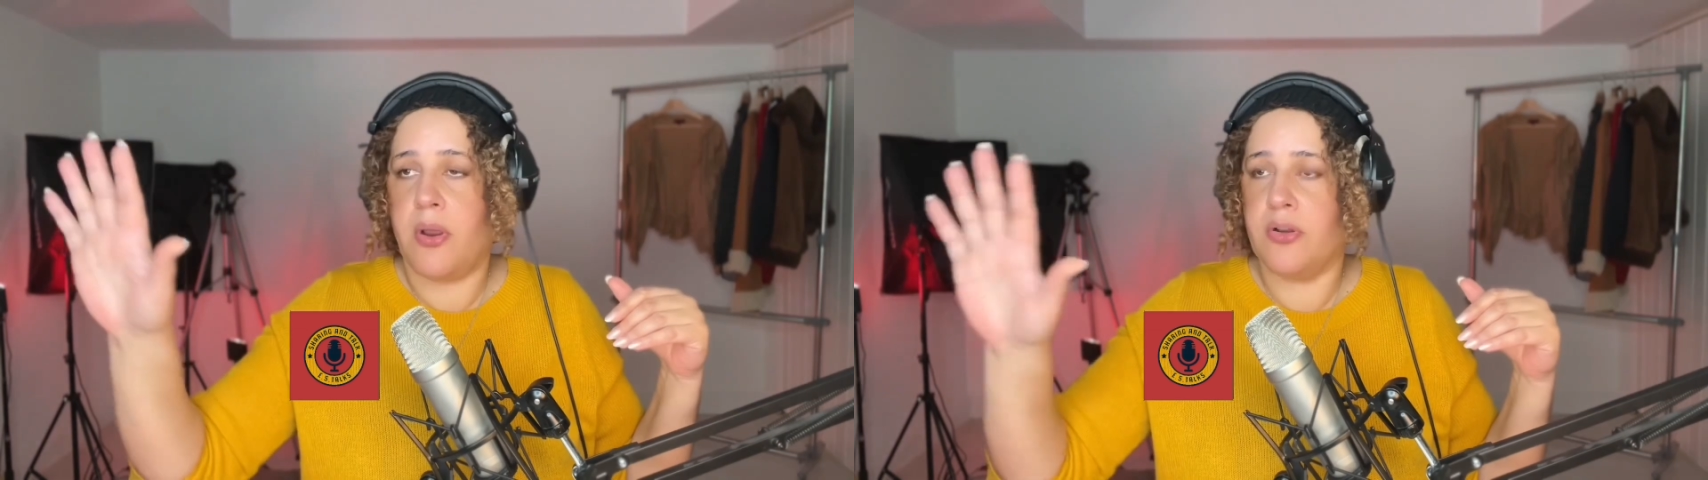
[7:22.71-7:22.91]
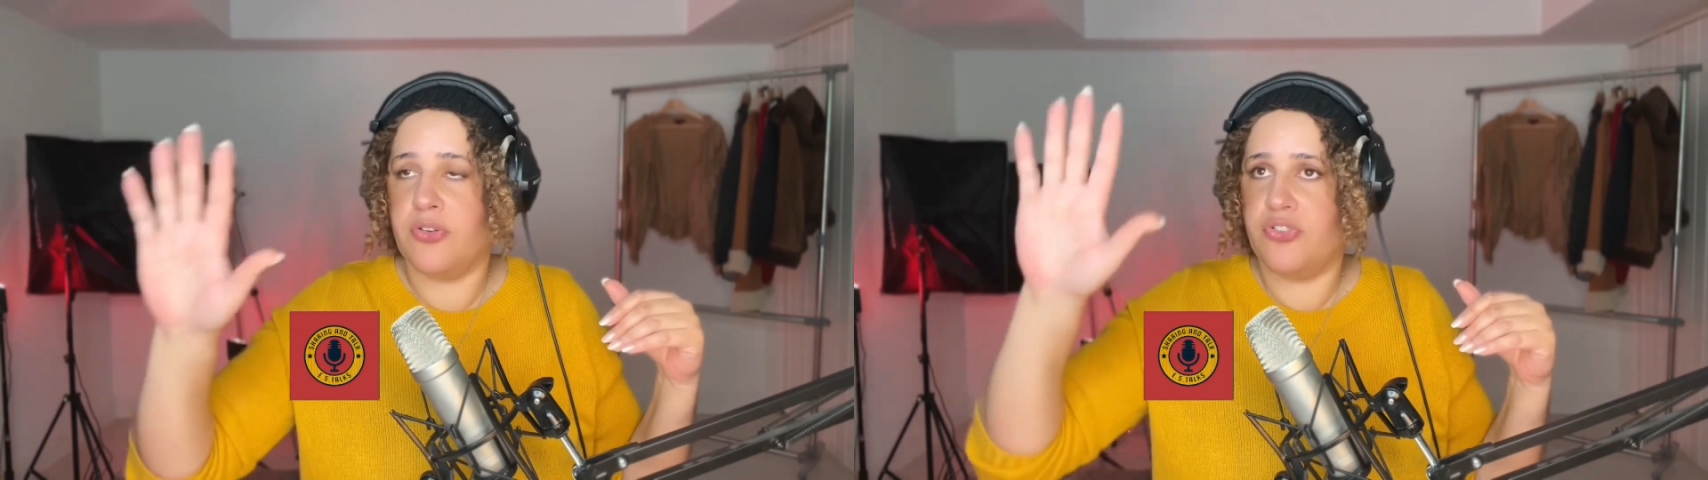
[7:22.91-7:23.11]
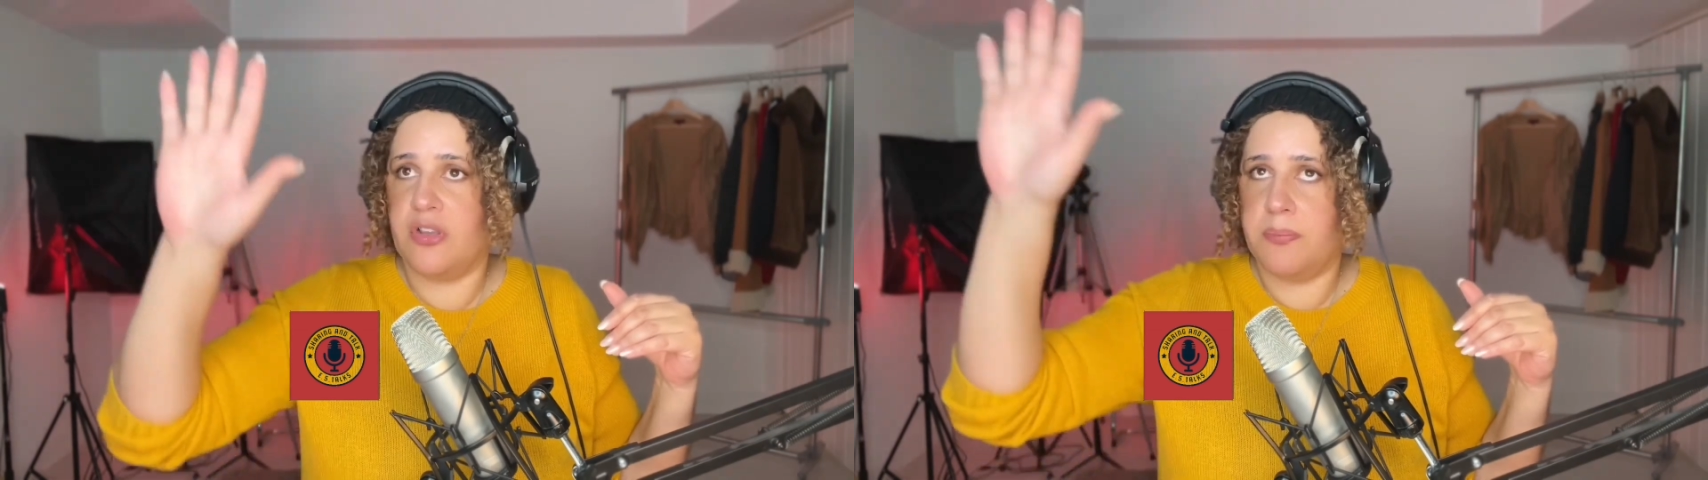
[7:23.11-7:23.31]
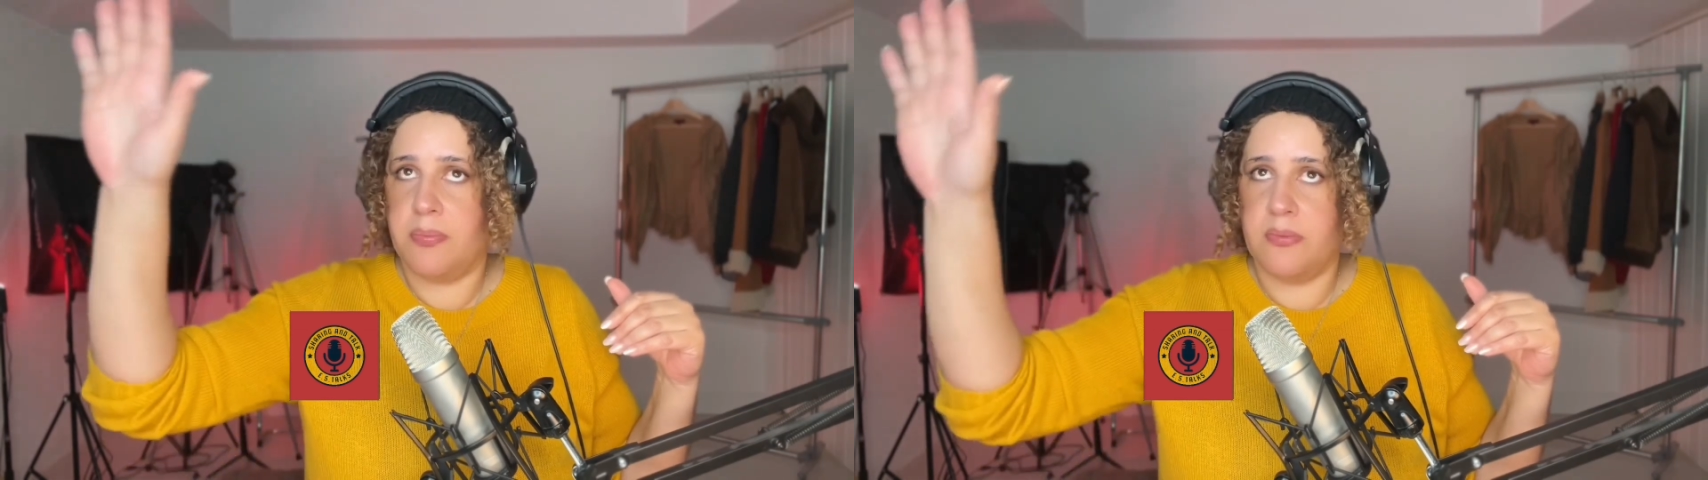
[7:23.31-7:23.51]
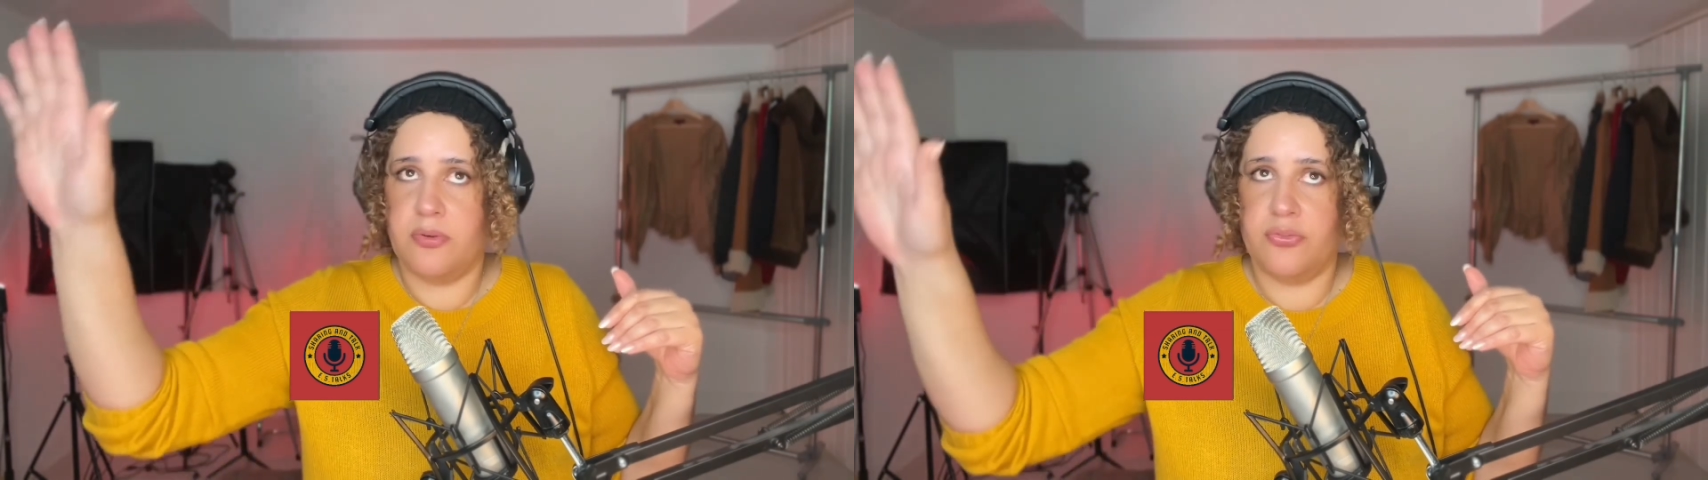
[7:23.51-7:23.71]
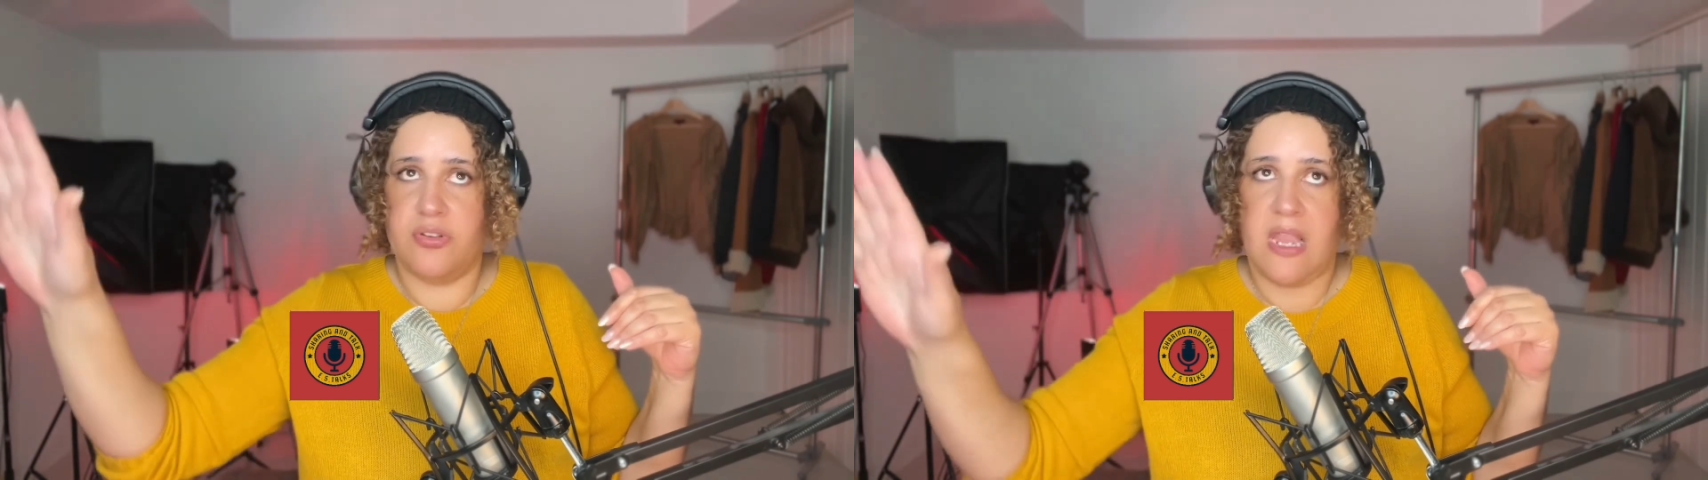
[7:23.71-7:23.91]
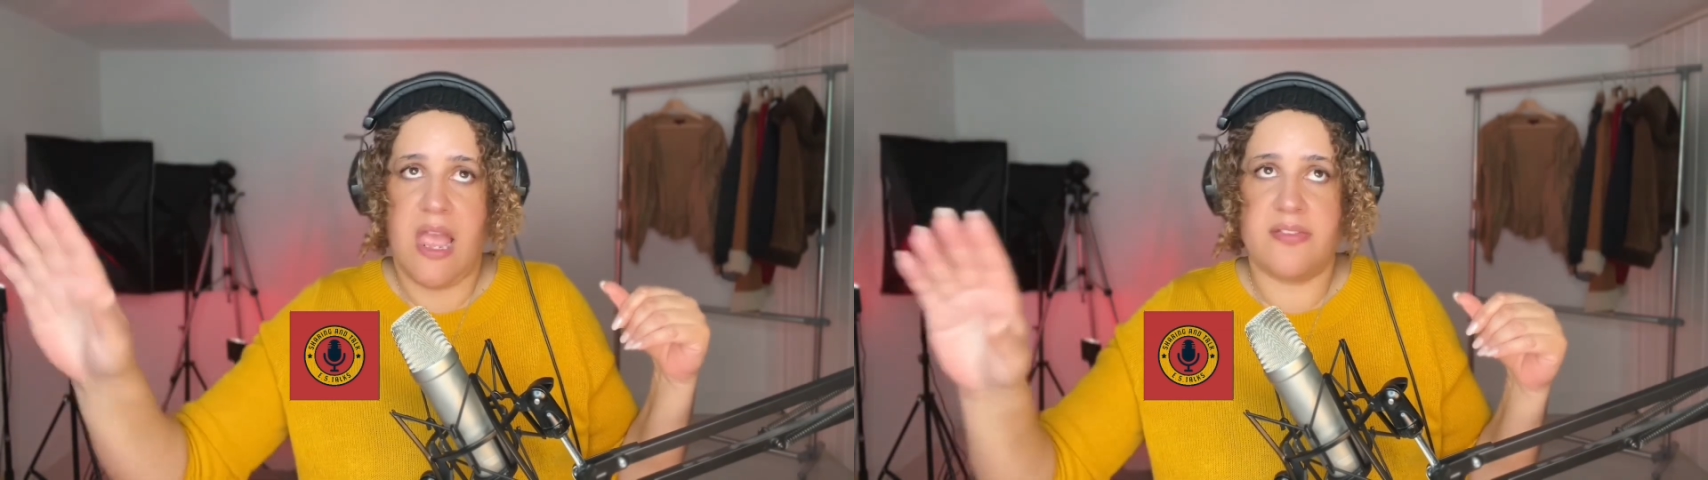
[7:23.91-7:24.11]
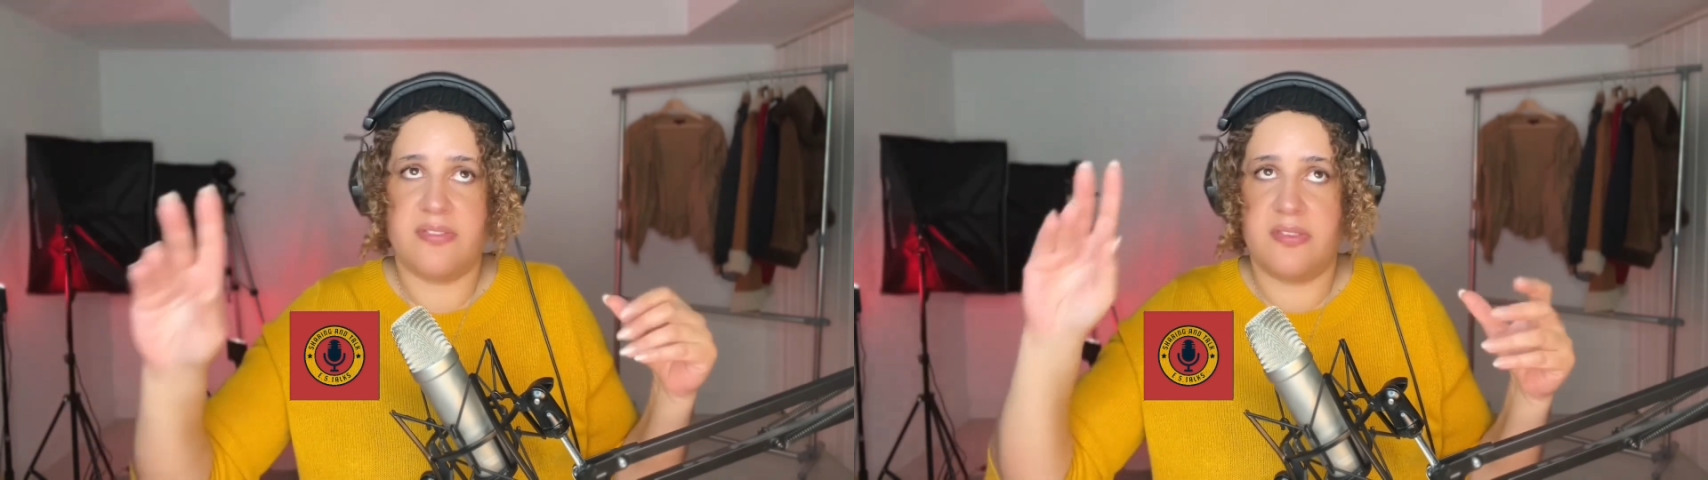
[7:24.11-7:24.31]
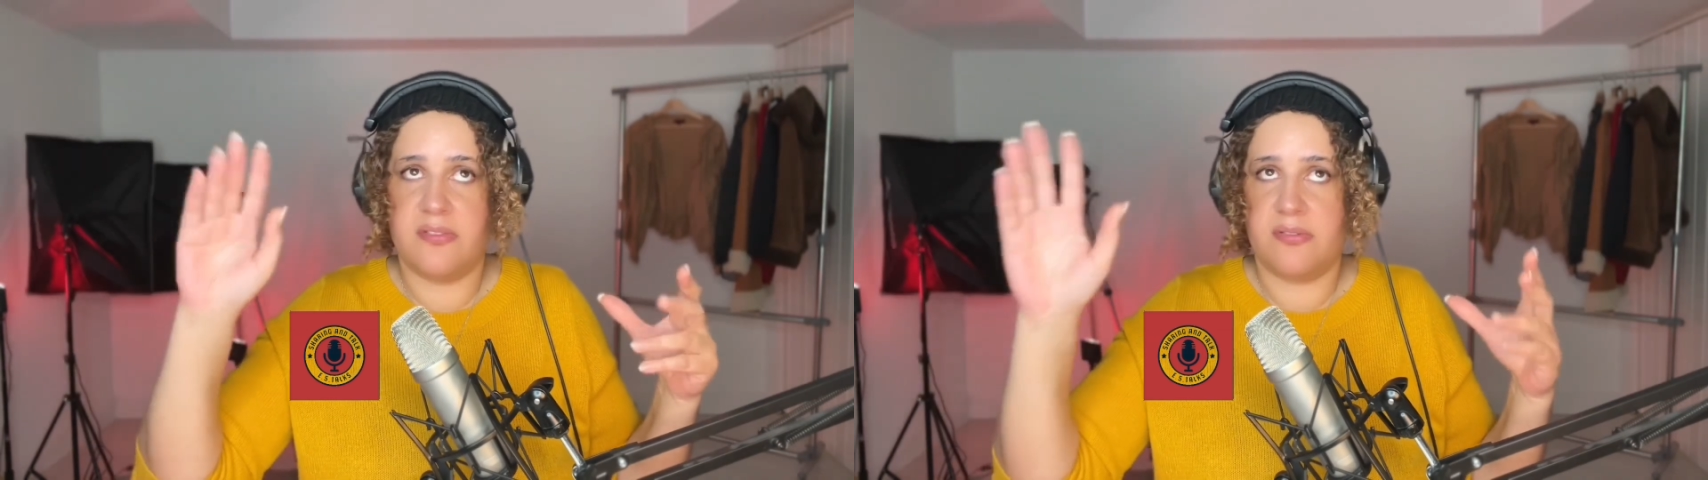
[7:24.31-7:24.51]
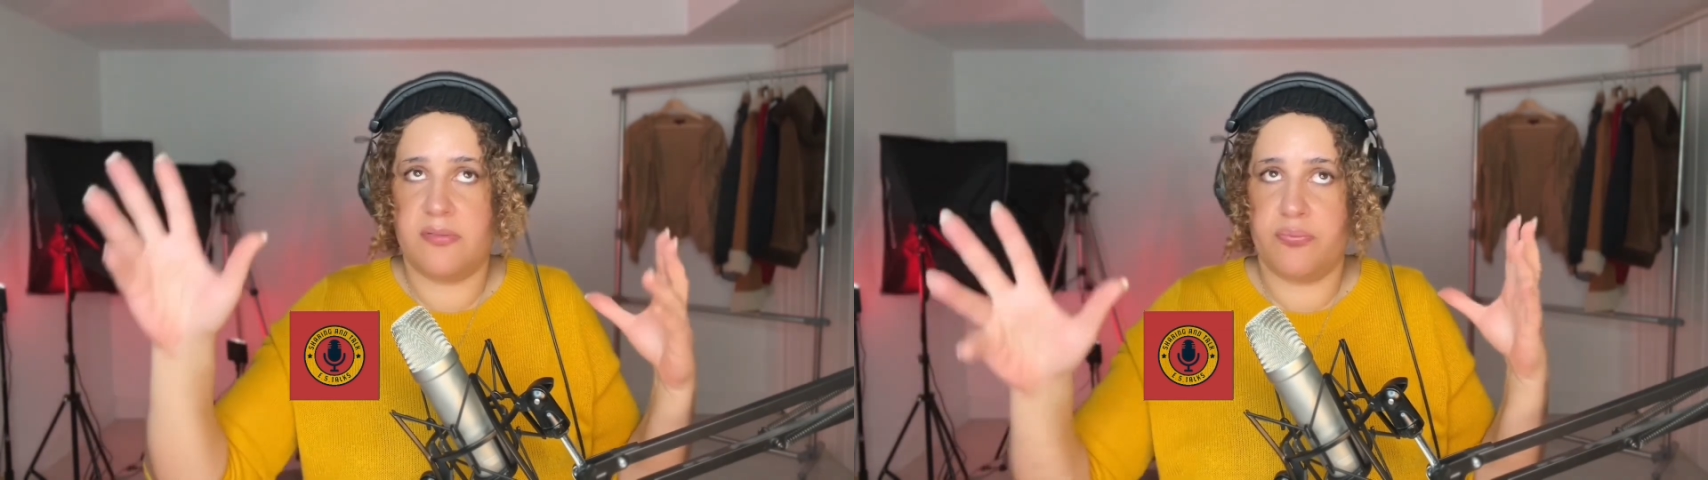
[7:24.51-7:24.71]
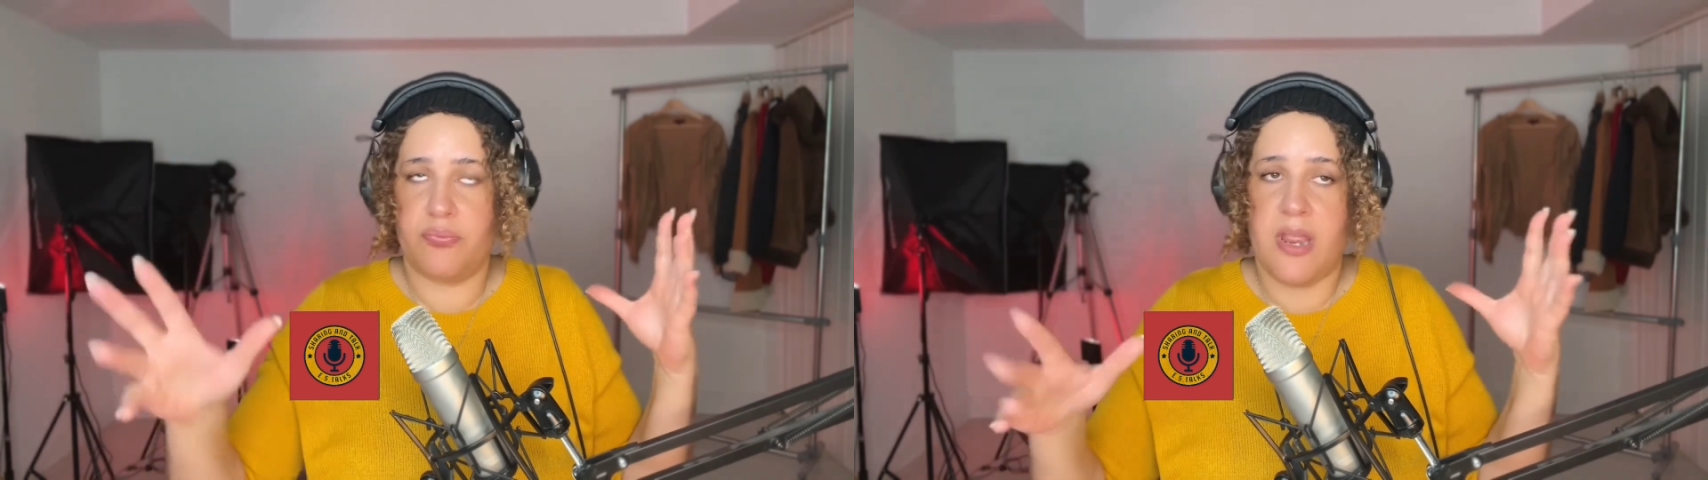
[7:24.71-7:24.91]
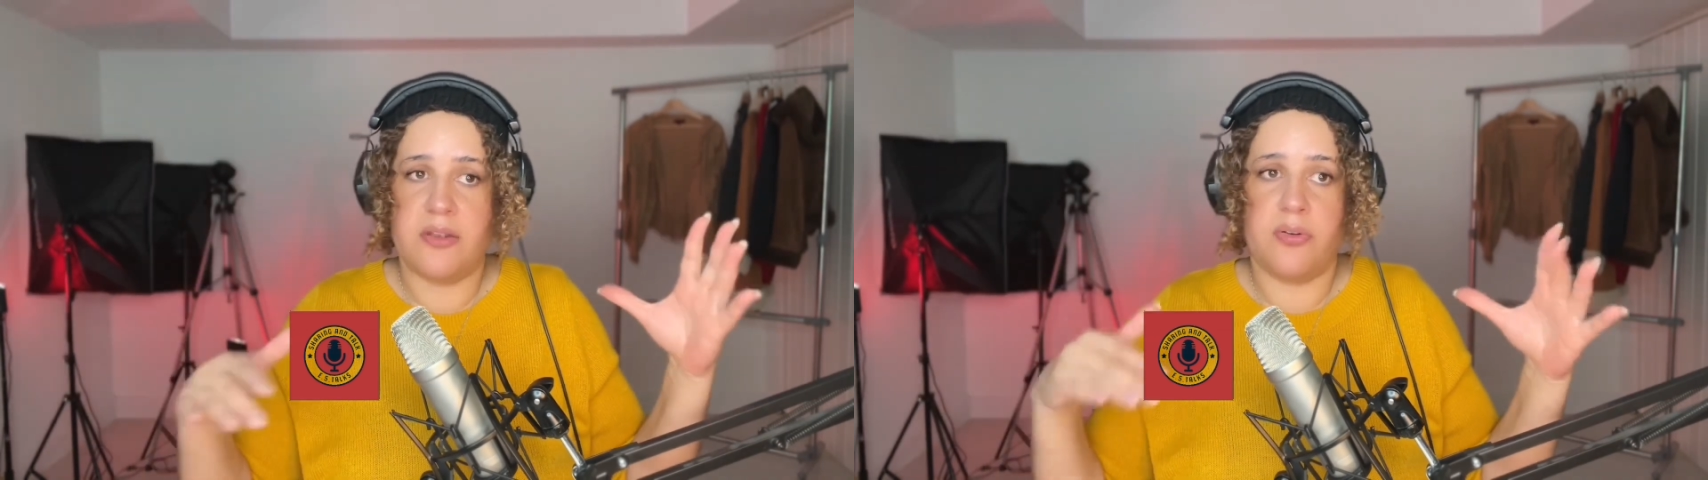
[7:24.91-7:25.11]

Partnership usually has this red